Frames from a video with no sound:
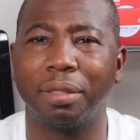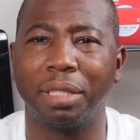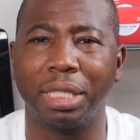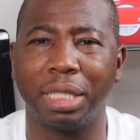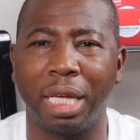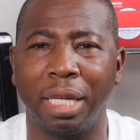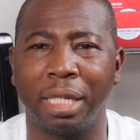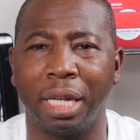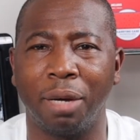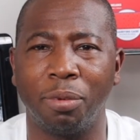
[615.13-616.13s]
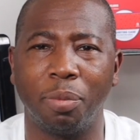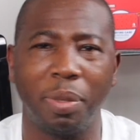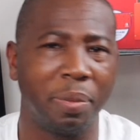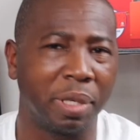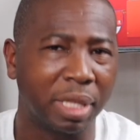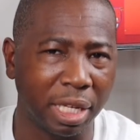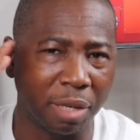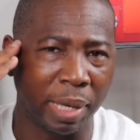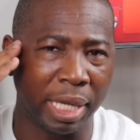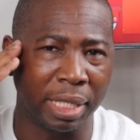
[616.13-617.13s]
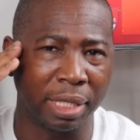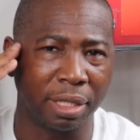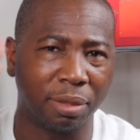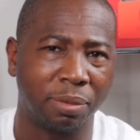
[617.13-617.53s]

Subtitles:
saying that I want people to think about this